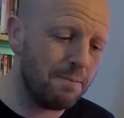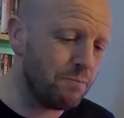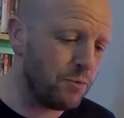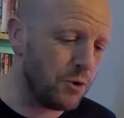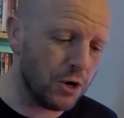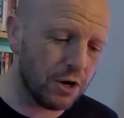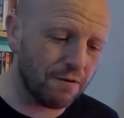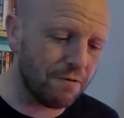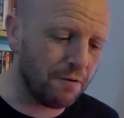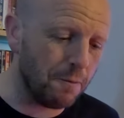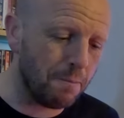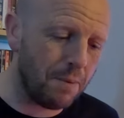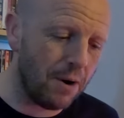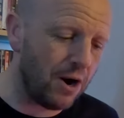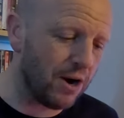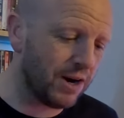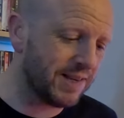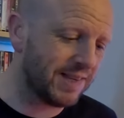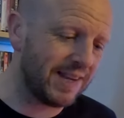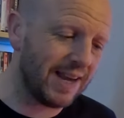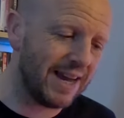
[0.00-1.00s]
Beautiful
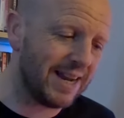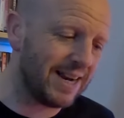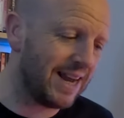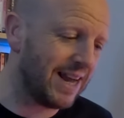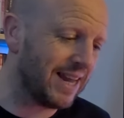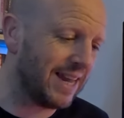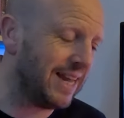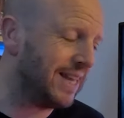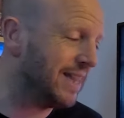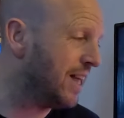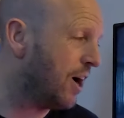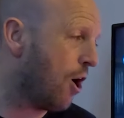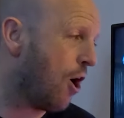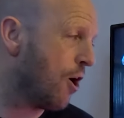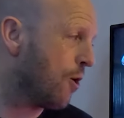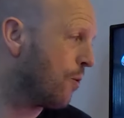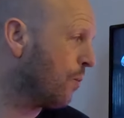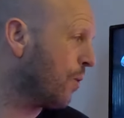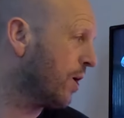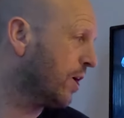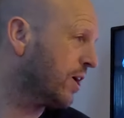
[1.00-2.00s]
box set. Again, the
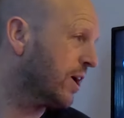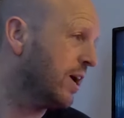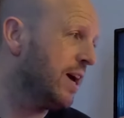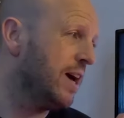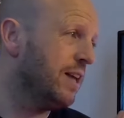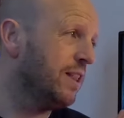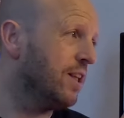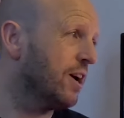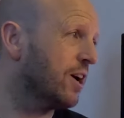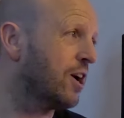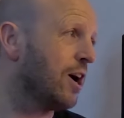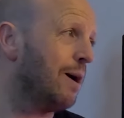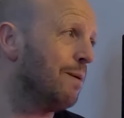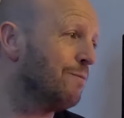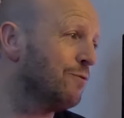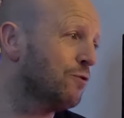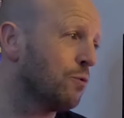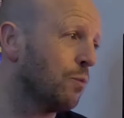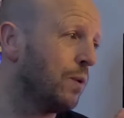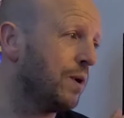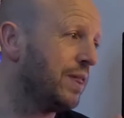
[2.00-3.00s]
artwork that
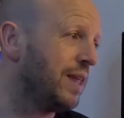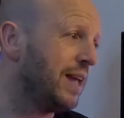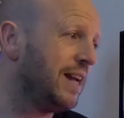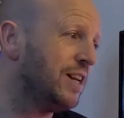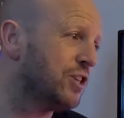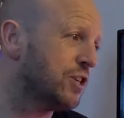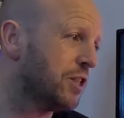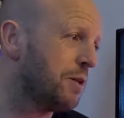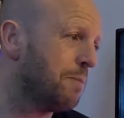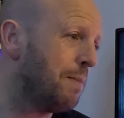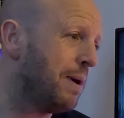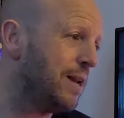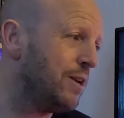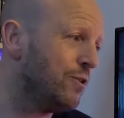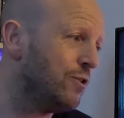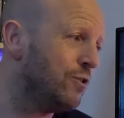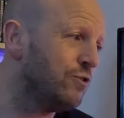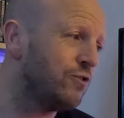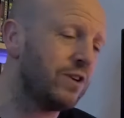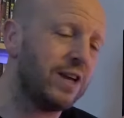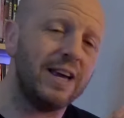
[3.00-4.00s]
comes with each of the
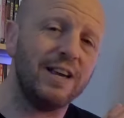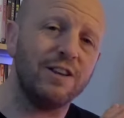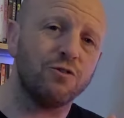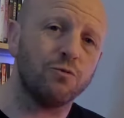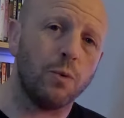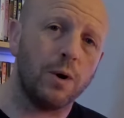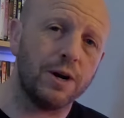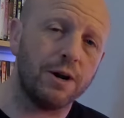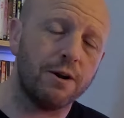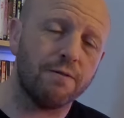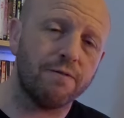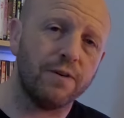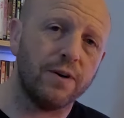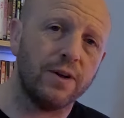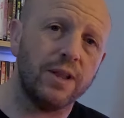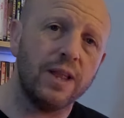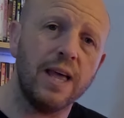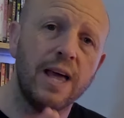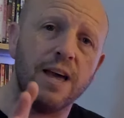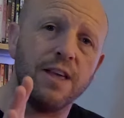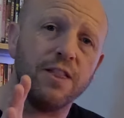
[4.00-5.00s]
menus is
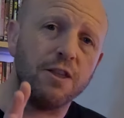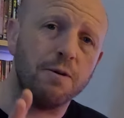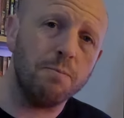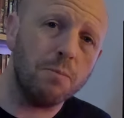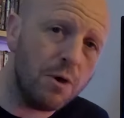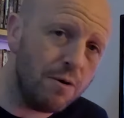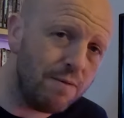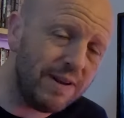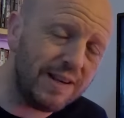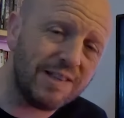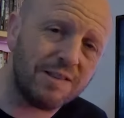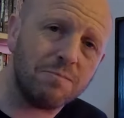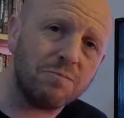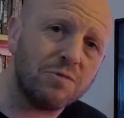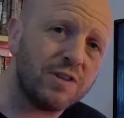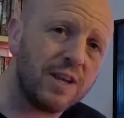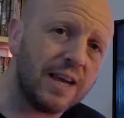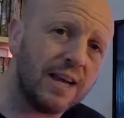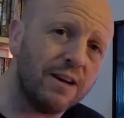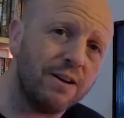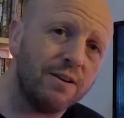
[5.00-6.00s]
wonderful. The movies
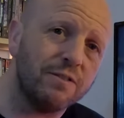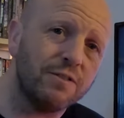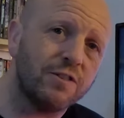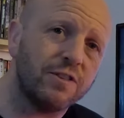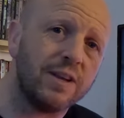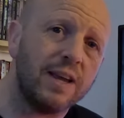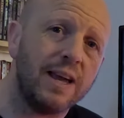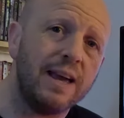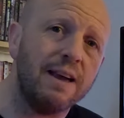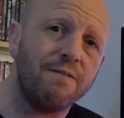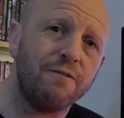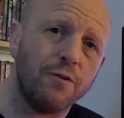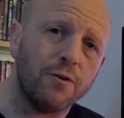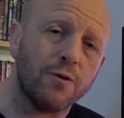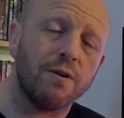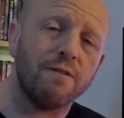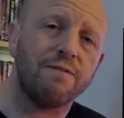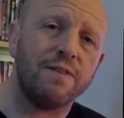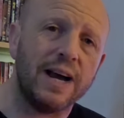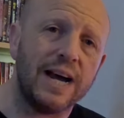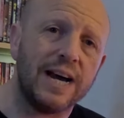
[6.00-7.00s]
themselves, if
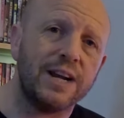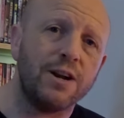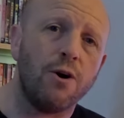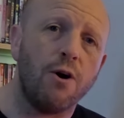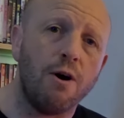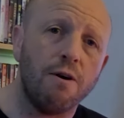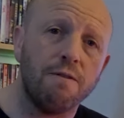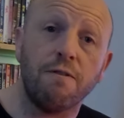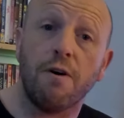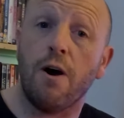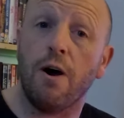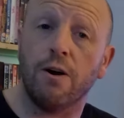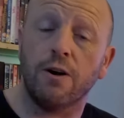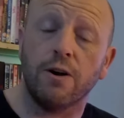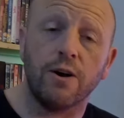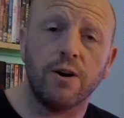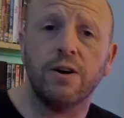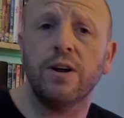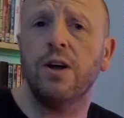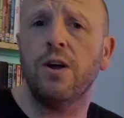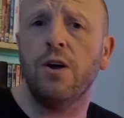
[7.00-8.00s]
you're a fan of
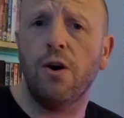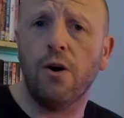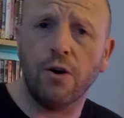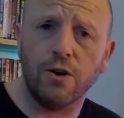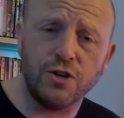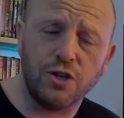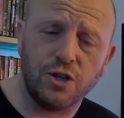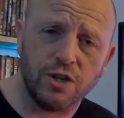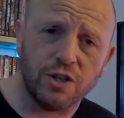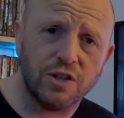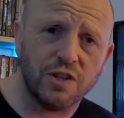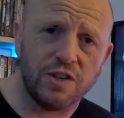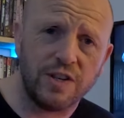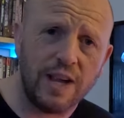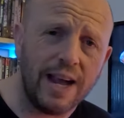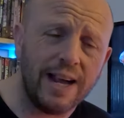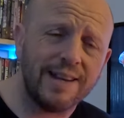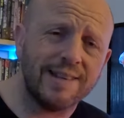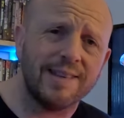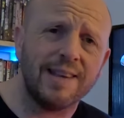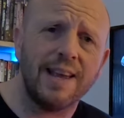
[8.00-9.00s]
horror or just
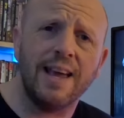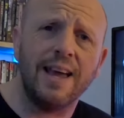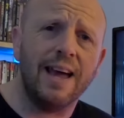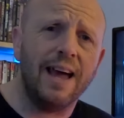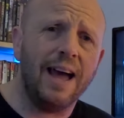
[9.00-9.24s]
sex,